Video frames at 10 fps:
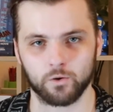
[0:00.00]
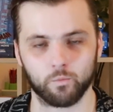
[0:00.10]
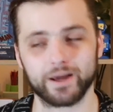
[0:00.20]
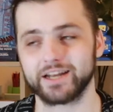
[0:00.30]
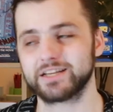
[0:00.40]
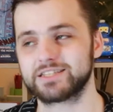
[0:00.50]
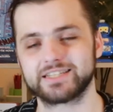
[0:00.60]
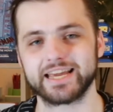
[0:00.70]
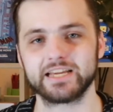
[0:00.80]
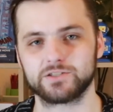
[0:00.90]
We're going to
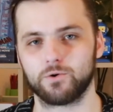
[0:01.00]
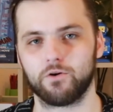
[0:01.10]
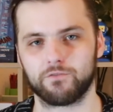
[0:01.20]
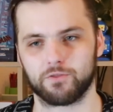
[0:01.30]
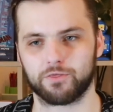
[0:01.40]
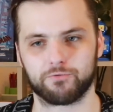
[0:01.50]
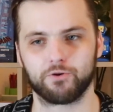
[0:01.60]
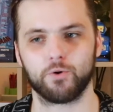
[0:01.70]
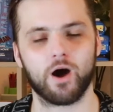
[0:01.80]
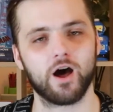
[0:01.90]
see sort of
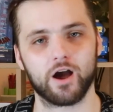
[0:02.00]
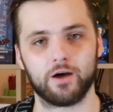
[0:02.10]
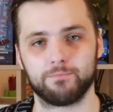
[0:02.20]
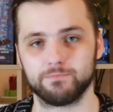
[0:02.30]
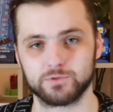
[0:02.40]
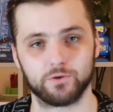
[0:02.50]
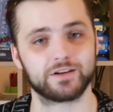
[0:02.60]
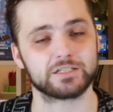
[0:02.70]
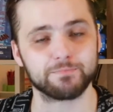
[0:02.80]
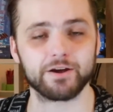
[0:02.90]
through her sort of
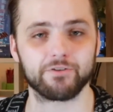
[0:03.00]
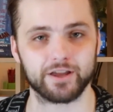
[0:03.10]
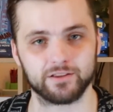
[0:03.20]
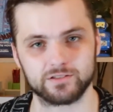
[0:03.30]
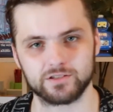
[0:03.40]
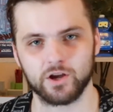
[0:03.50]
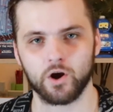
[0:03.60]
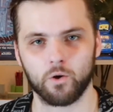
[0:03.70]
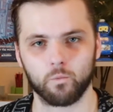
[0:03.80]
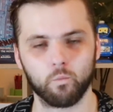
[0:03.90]
experience
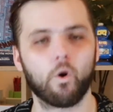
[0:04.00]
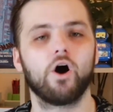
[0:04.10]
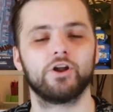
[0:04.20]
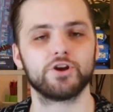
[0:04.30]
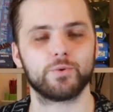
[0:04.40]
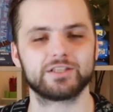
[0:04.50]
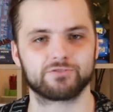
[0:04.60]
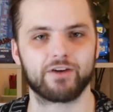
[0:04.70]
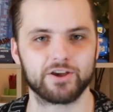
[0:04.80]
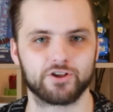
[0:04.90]
what a new
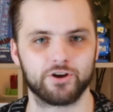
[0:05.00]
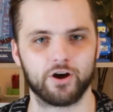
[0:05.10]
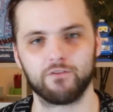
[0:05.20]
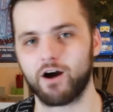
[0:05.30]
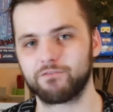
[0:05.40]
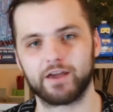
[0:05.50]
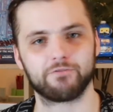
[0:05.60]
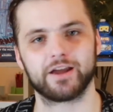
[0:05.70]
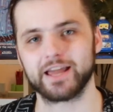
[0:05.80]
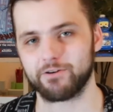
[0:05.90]
iteration of our
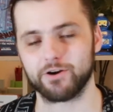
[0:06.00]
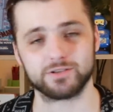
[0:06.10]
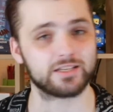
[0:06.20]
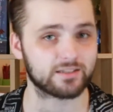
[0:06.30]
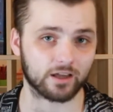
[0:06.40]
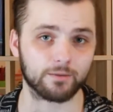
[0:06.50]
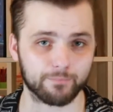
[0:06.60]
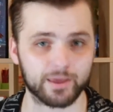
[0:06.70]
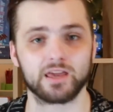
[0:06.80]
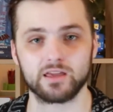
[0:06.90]
favourite heroes is going to
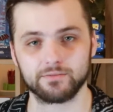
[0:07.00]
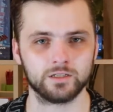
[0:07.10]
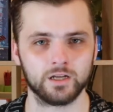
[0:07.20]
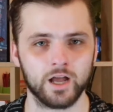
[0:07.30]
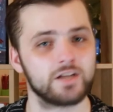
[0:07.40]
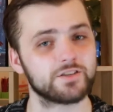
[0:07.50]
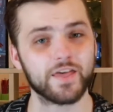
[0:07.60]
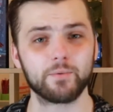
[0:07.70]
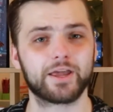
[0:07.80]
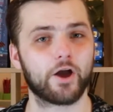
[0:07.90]
be. So
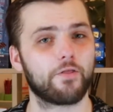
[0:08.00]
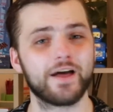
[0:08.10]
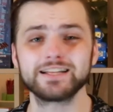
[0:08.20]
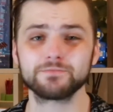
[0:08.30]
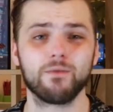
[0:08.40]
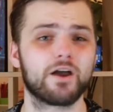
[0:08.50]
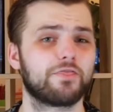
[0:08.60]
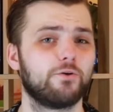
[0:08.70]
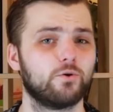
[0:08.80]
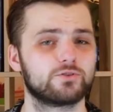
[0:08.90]
there we go, that's my
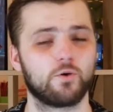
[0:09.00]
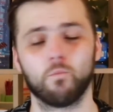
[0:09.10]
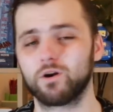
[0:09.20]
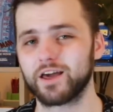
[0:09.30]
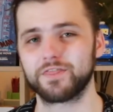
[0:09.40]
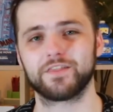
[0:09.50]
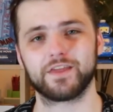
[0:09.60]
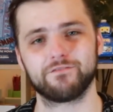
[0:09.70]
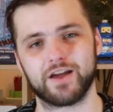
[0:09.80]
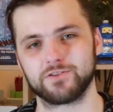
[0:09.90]
thoughts on what I think the
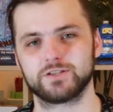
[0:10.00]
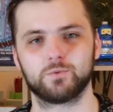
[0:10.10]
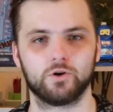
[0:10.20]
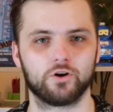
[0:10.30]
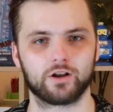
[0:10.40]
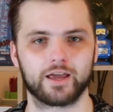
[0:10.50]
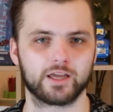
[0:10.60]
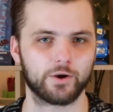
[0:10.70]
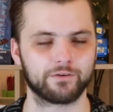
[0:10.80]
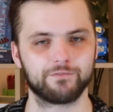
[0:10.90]
Avengers will look like
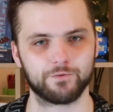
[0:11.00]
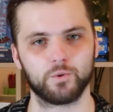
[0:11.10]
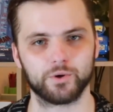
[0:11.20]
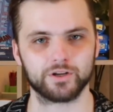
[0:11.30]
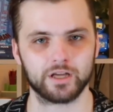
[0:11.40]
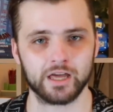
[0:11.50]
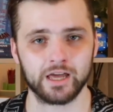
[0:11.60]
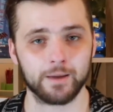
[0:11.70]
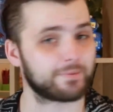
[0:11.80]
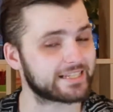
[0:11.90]
going forward,
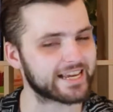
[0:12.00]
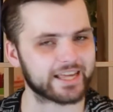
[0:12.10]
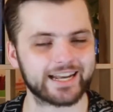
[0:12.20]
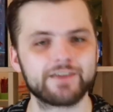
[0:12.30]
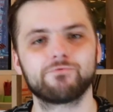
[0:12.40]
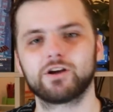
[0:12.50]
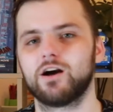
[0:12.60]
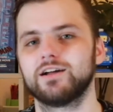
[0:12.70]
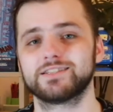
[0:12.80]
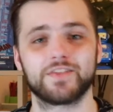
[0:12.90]
particularly in
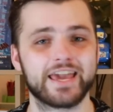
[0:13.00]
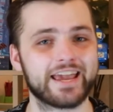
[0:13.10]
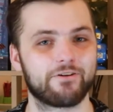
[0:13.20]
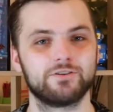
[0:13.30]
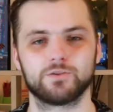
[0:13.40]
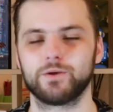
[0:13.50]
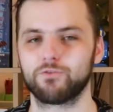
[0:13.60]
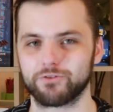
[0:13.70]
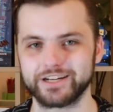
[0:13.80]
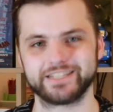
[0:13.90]
regards to the heroes that we've
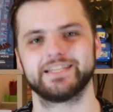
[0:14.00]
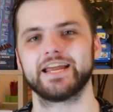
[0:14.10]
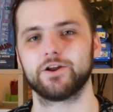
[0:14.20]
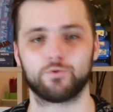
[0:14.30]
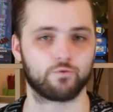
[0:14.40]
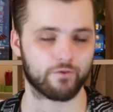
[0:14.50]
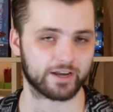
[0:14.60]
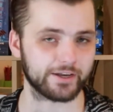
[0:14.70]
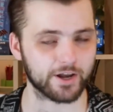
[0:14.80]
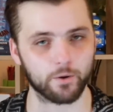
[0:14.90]
already seen and
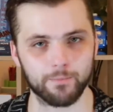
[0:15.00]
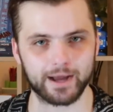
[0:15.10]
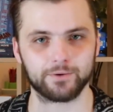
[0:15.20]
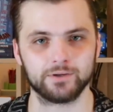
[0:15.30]
already know about.